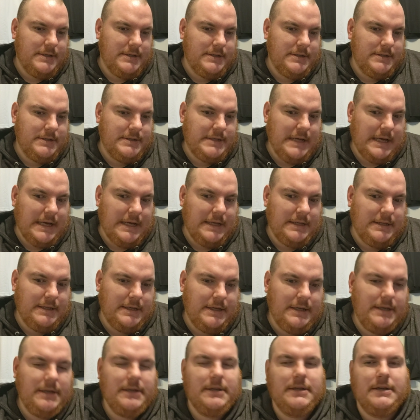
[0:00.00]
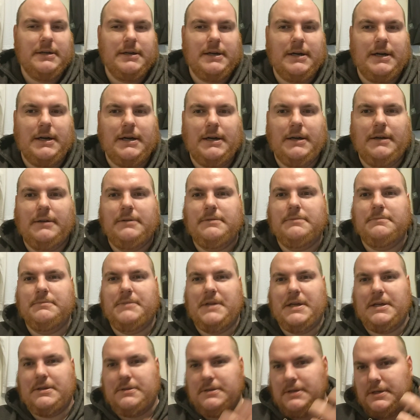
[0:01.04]
Secondly,
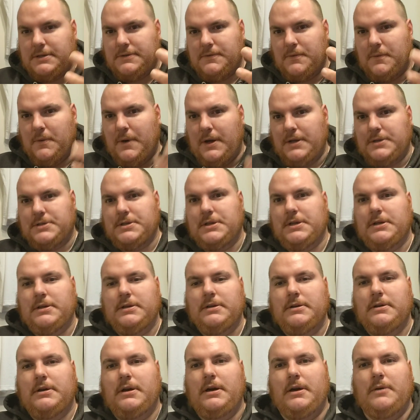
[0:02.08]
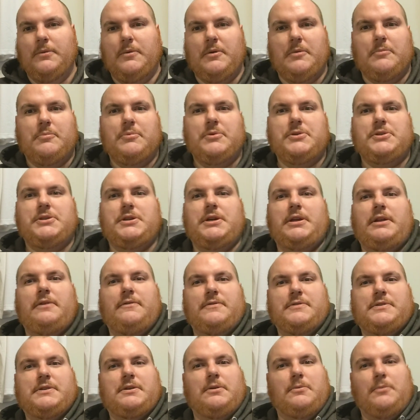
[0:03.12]
thank you guys for watching. We appreciate
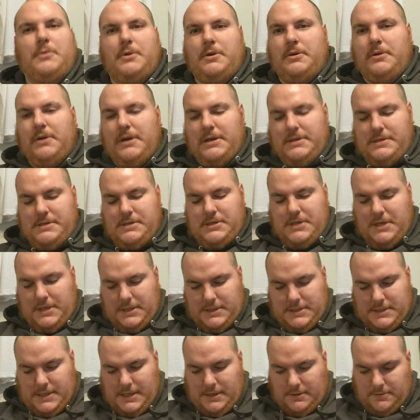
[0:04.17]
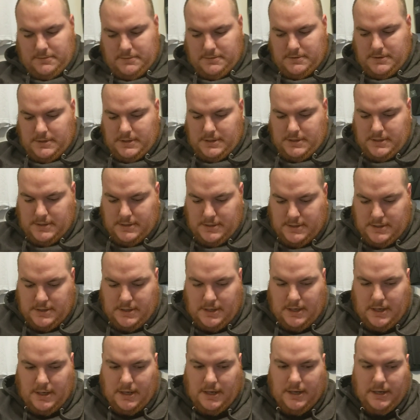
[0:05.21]
every single one of you guys that check us out.
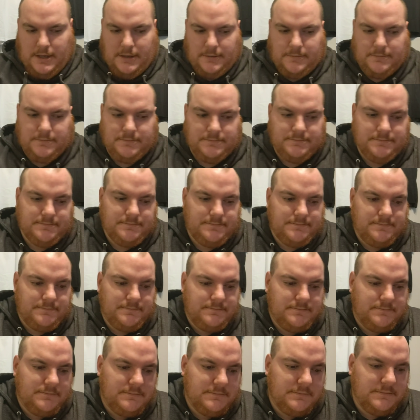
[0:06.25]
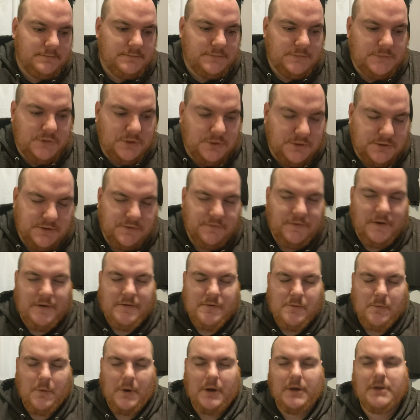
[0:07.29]
Do us a favor
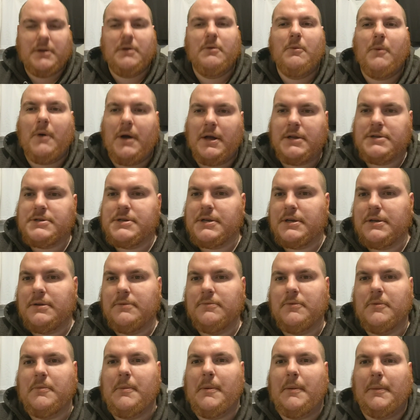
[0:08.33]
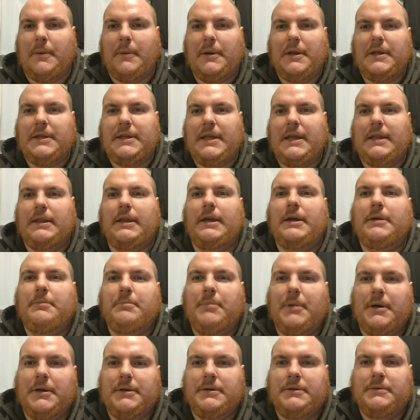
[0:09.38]
while you're watching. Remember to hit that like
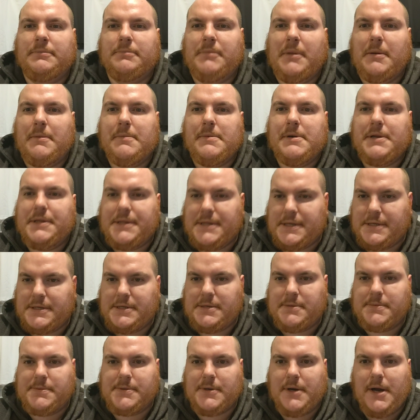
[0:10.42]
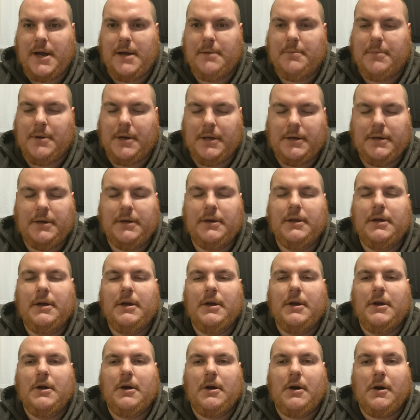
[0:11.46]
button. Remember to hit that subscribe button.
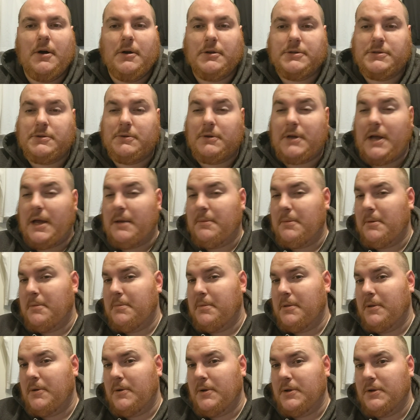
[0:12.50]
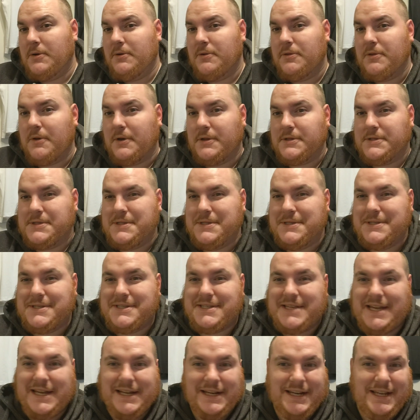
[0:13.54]
Also, comment below on your thoughts of this
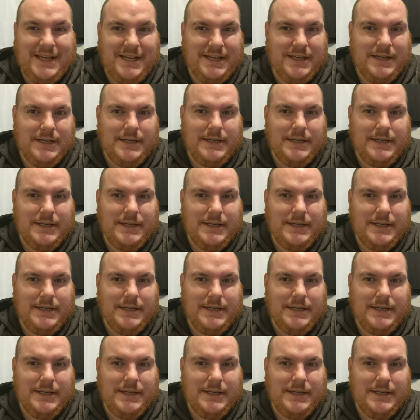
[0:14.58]
signing.